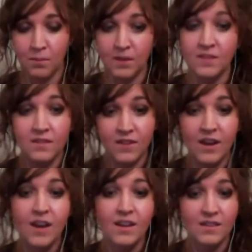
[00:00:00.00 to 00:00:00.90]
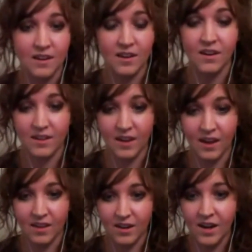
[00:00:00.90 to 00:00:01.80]
bits of it and stuck it all
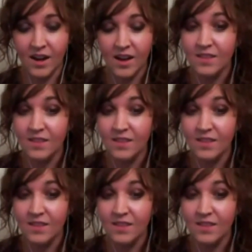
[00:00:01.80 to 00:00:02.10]
together,